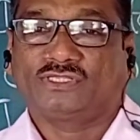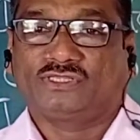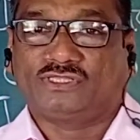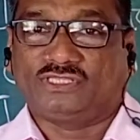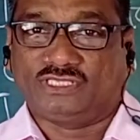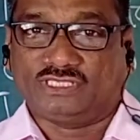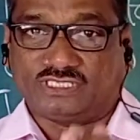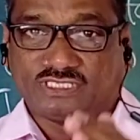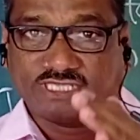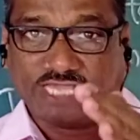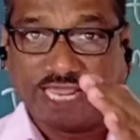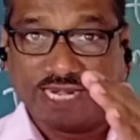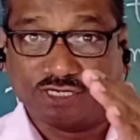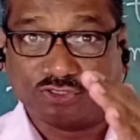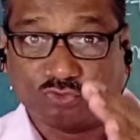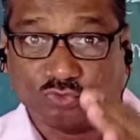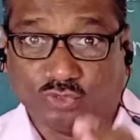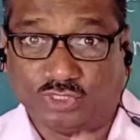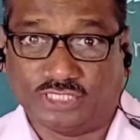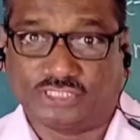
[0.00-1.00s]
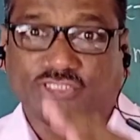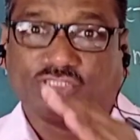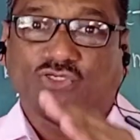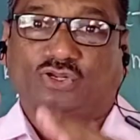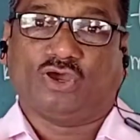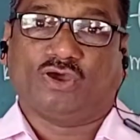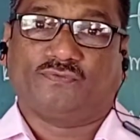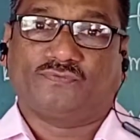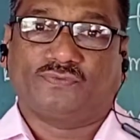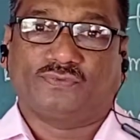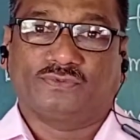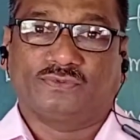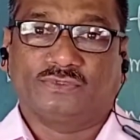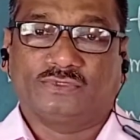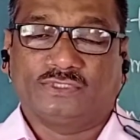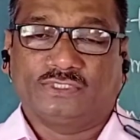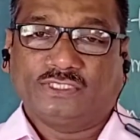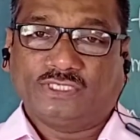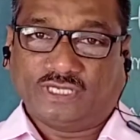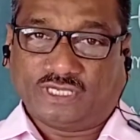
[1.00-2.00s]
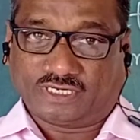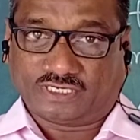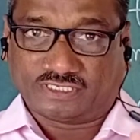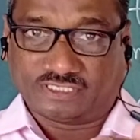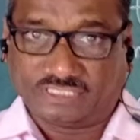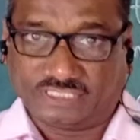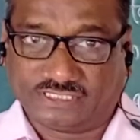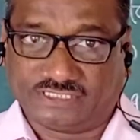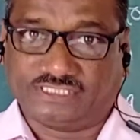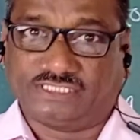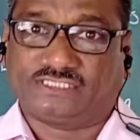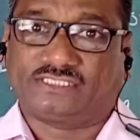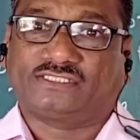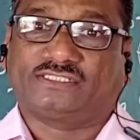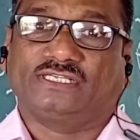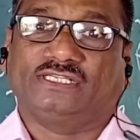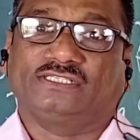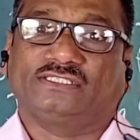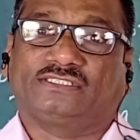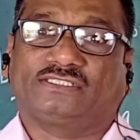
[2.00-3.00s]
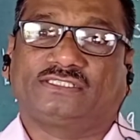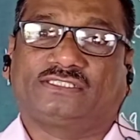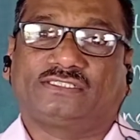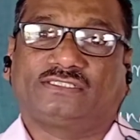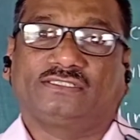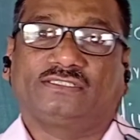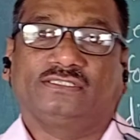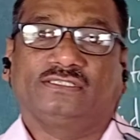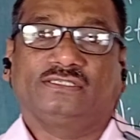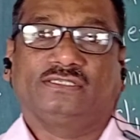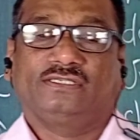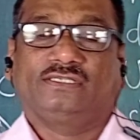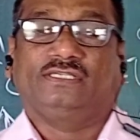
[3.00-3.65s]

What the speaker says: the calculation of resistance